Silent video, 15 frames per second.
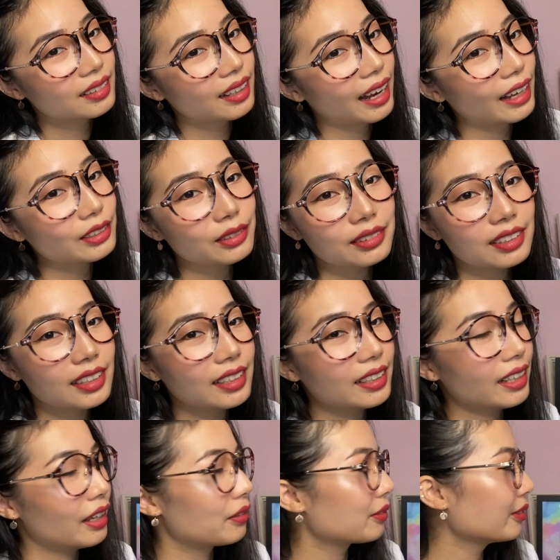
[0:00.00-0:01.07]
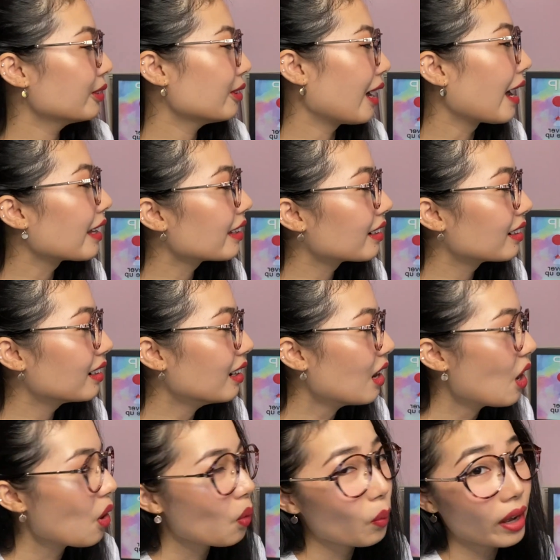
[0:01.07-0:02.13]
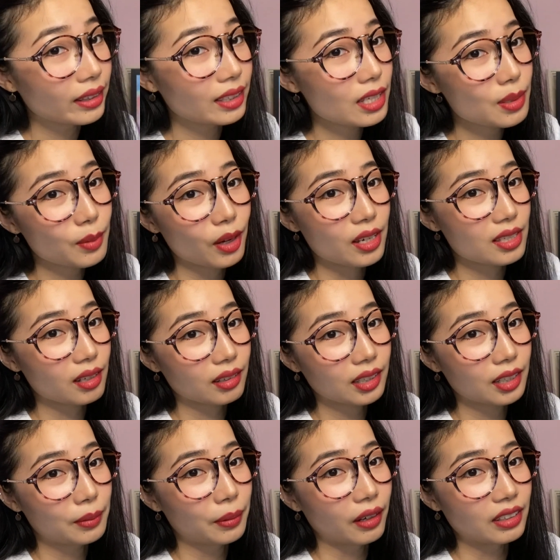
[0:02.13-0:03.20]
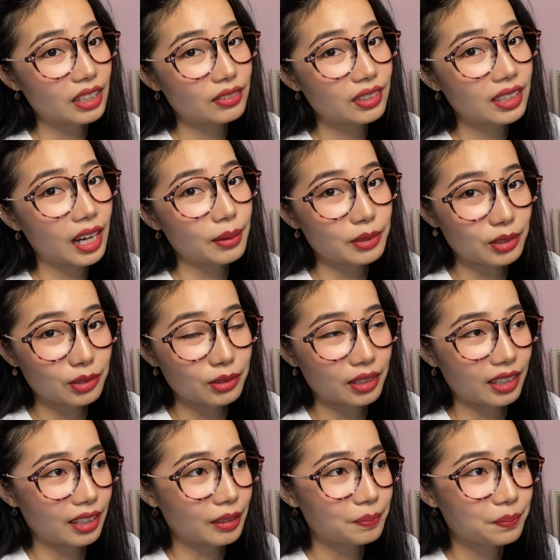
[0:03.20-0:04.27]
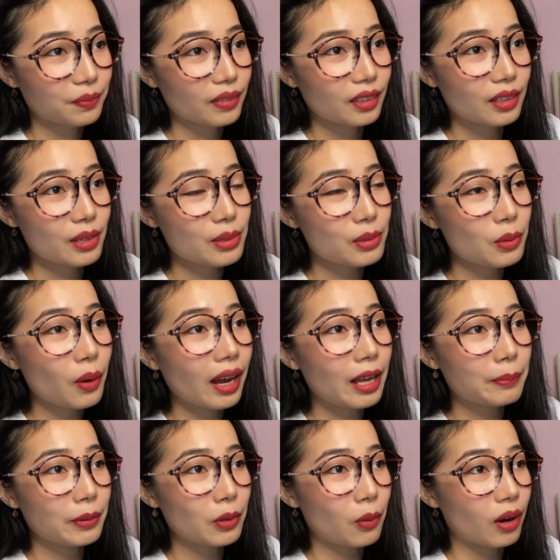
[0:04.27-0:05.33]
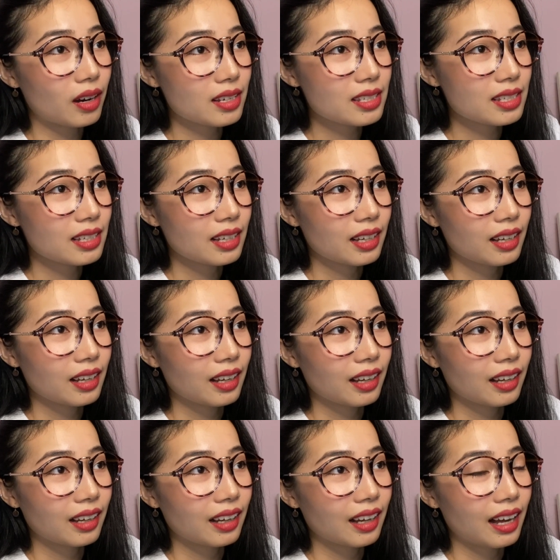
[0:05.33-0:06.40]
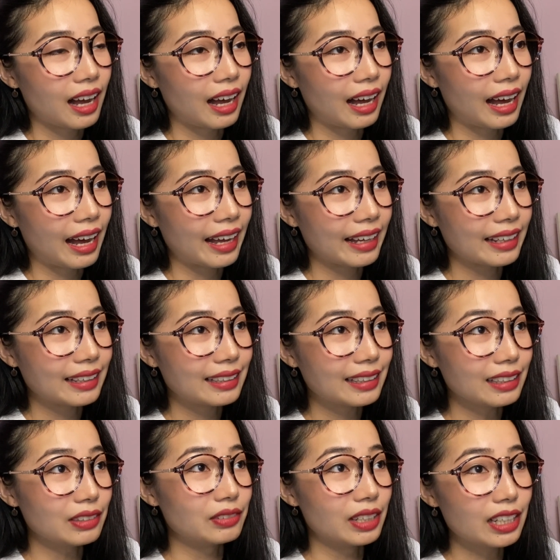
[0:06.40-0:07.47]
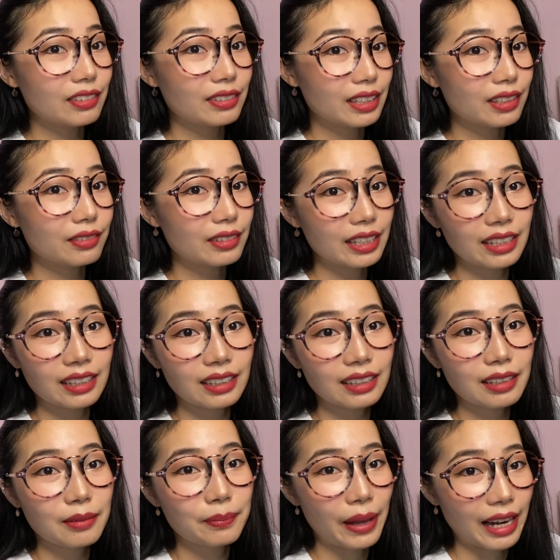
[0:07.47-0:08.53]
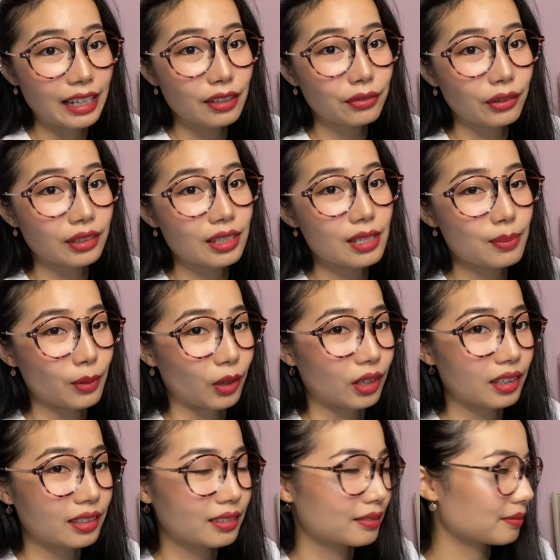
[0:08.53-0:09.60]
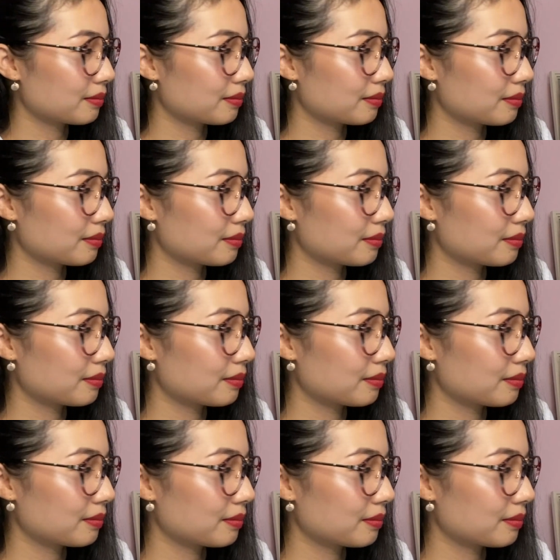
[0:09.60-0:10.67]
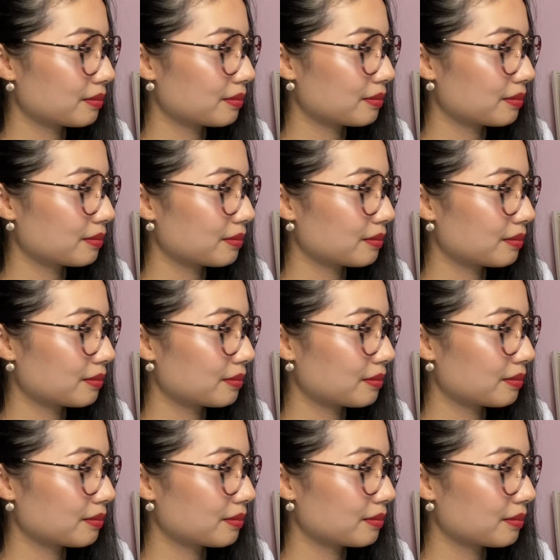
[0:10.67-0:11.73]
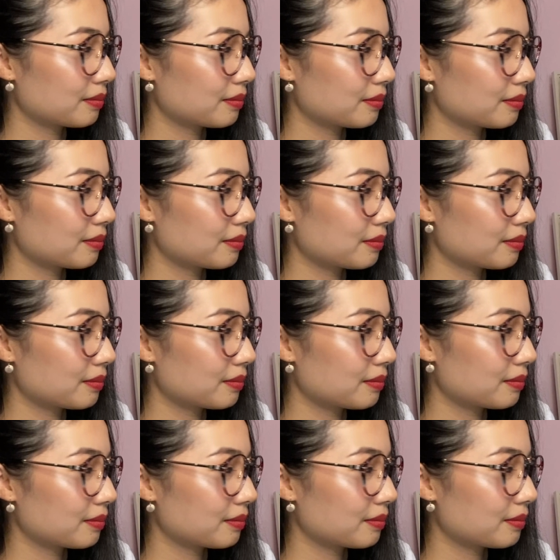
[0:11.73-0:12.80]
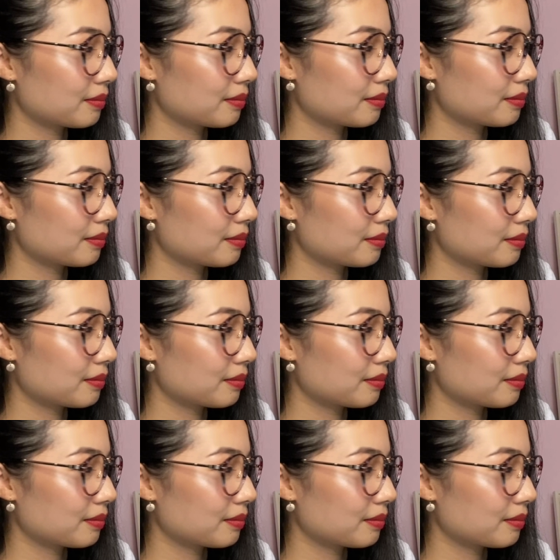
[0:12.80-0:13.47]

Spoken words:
I totally have no idea what this mod is talking about even up to today. So what happened was, I did really badly for this mod. What I meant by really badly is that I failed.